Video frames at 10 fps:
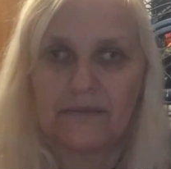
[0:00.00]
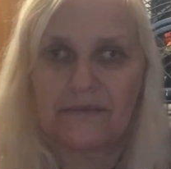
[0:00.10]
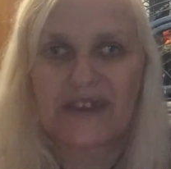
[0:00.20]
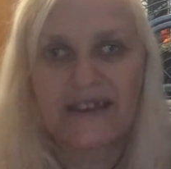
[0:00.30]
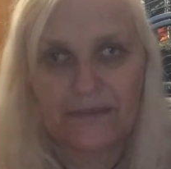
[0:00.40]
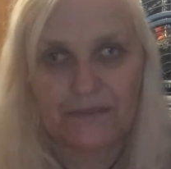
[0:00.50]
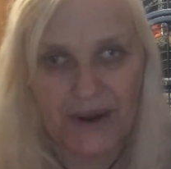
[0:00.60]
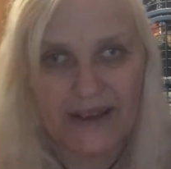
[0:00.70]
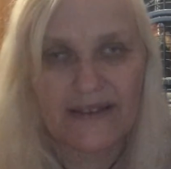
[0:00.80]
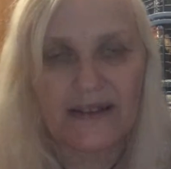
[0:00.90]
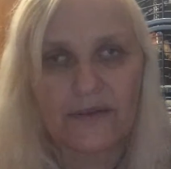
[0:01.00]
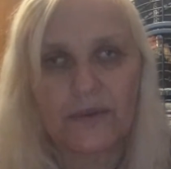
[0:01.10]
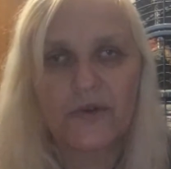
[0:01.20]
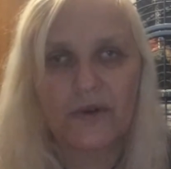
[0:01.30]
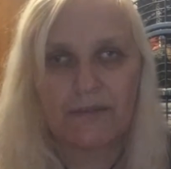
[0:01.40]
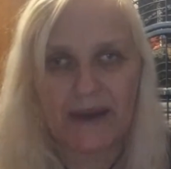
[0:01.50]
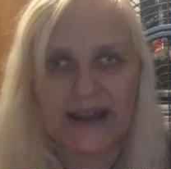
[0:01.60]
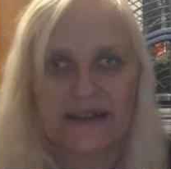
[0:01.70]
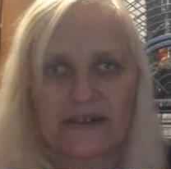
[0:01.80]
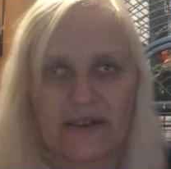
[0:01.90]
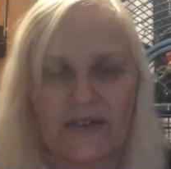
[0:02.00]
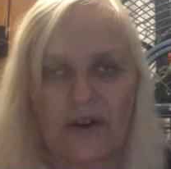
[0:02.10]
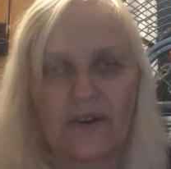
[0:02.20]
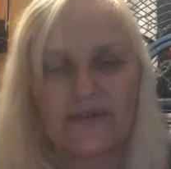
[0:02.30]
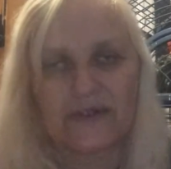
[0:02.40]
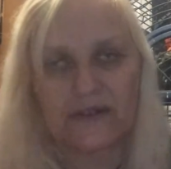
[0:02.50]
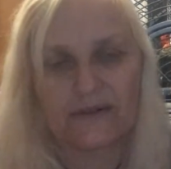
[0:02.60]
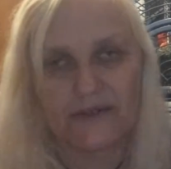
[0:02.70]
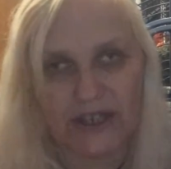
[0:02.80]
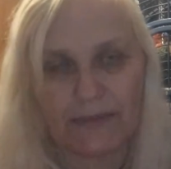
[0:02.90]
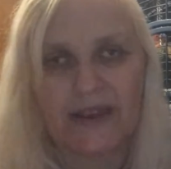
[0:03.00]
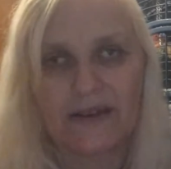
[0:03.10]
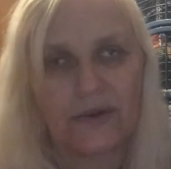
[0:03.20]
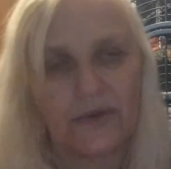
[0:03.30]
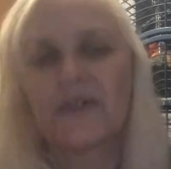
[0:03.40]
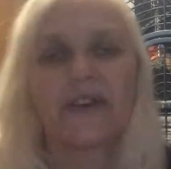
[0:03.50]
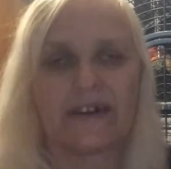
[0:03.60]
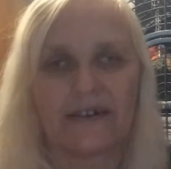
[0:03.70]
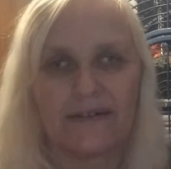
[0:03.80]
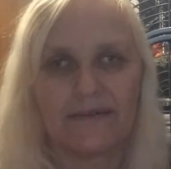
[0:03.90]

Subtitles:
these bracelets will remind us of Gypsy Rosa.